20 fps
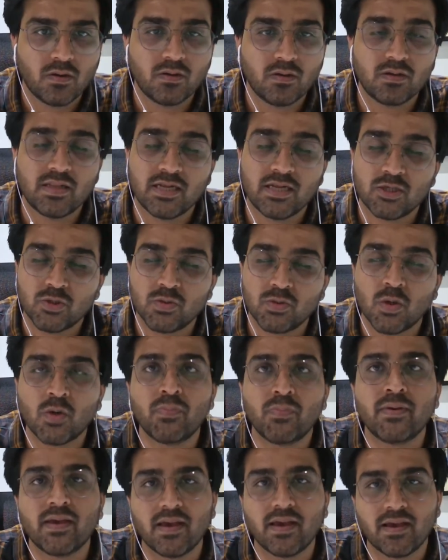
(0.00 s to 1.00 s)
There should not
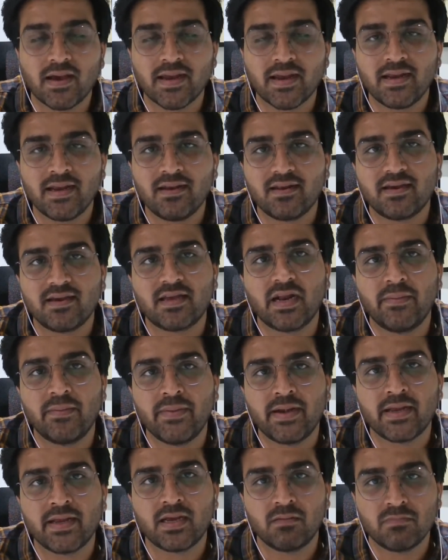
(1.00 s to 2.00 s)
be, again,
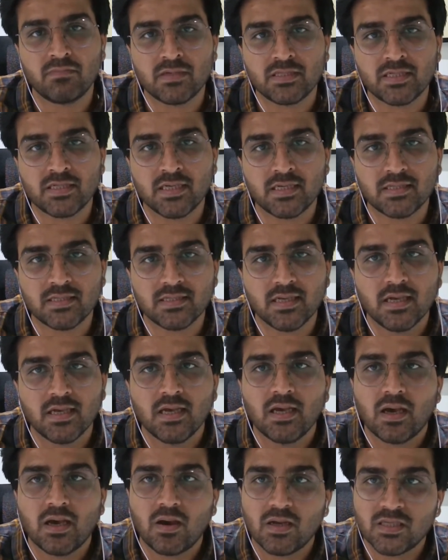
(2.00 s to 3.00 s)
grammatical mistakes,
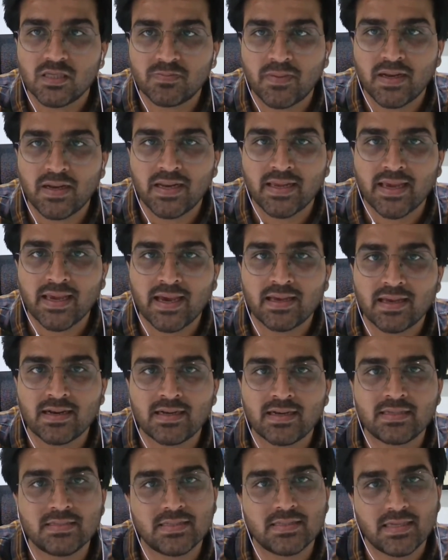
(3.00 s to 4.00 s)
spelling
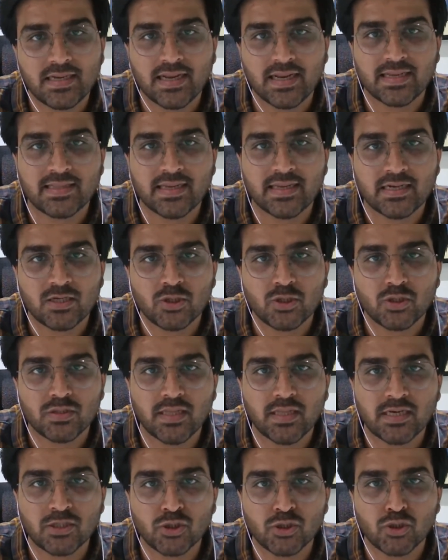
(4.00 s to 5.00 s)
errors like that.
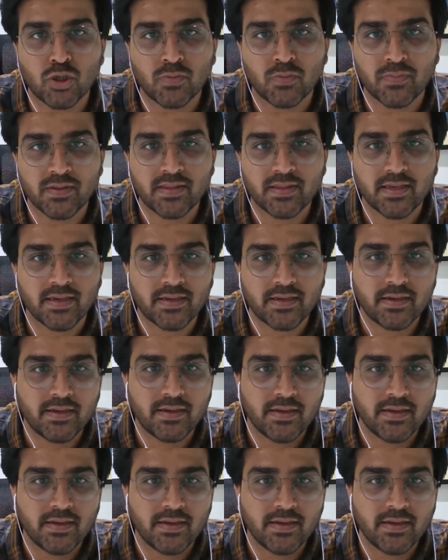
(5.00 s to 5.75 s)
That should not be there.